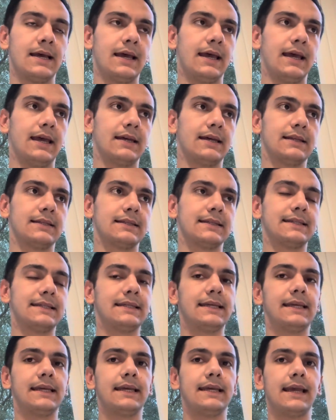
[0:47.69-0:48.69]
and
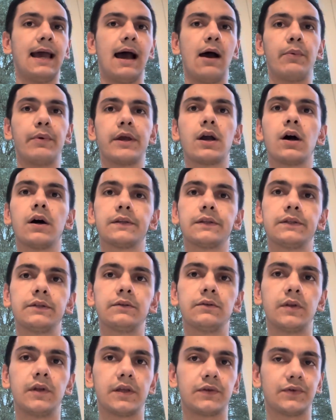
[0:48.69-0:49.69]
see how we got
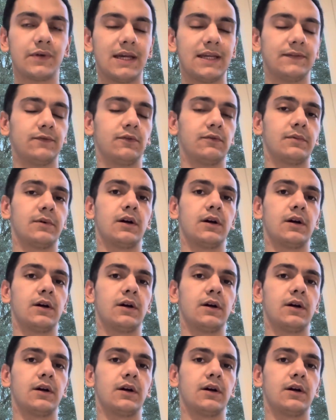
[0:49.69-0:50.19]
to the transformer